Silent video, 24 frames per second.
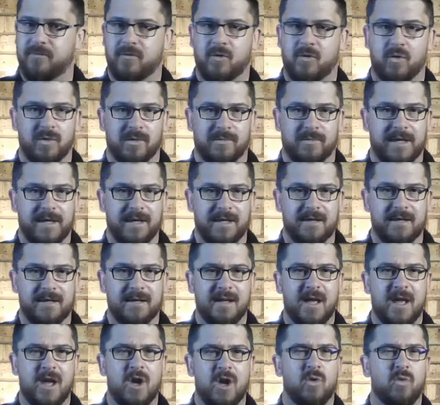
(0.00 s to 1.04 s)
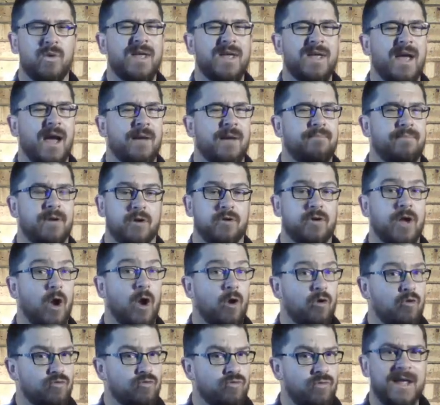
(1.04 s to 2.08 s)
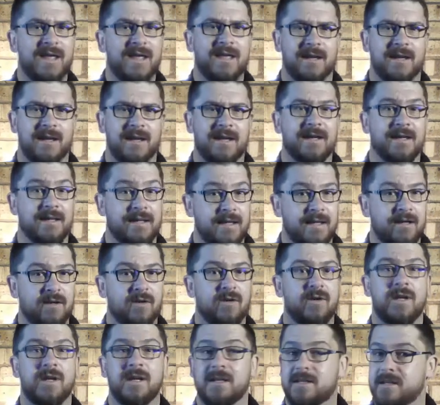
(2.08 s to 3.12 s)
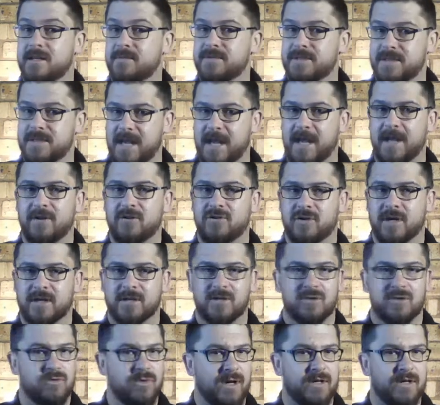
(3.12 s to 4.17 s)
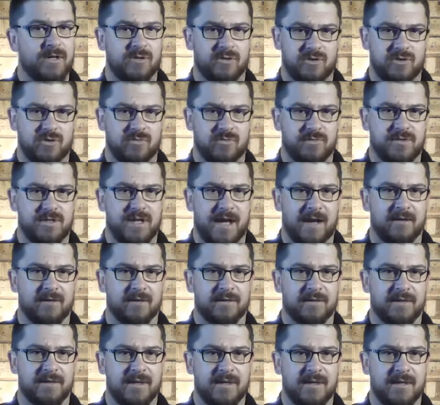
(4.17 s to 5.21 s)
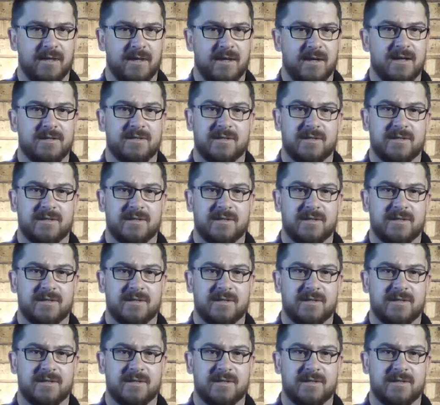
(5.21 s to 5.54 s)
But before we begin, we upload regular e-learning tips and tricks to our YouTube channel.